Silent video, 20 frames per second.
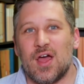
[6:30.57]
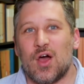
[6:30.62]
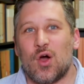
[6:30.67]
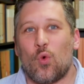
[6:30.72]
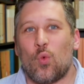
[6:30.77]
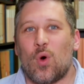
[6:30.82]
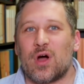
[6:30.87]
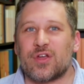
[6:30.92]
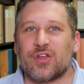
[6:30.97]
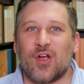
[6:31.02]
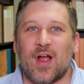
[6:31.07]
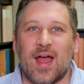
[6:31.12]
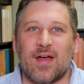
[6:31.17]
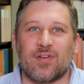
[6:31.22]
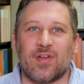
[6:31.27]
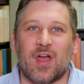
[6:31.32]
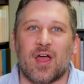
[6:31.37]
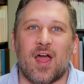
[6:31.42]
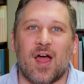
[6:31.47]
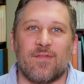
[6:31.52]
while you're
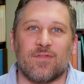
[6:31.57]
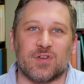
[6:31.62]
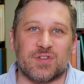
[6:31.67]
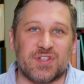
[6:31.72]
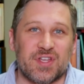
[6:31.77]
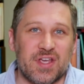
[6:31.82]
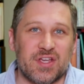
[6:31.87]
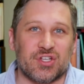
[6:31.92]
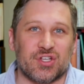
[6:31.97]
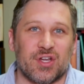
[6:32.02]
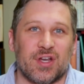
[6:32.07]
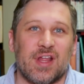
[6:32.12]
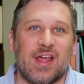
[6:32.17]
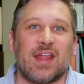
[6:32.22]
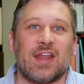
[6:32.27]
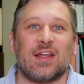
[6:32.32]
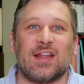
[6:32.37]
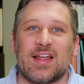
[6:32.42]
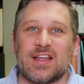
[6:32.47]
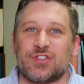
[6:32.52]
having a conversation
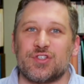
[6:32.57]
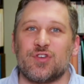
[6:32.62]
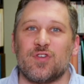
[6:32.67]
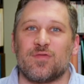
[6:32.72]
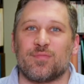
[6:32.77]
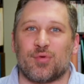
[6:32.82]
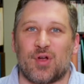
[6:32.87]
unless you've